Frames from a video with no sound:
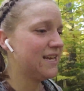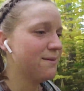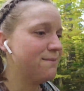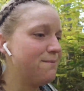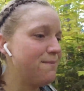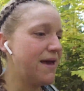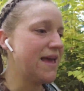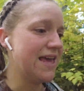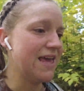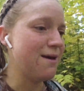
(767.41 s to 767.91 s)

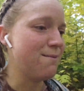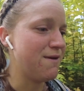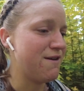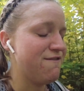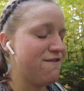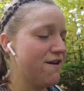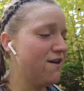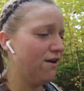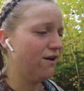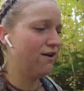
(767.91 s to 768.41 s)
making me
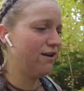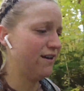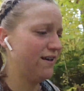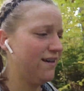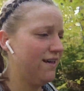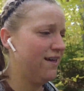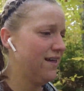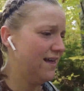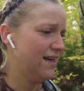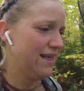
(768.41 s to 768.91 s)
feel
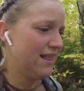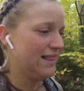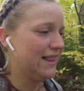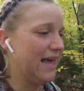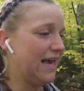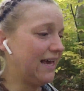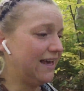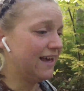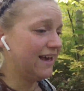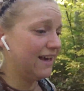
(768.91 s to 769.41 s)

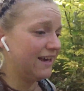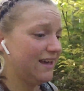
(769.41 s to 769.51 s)
like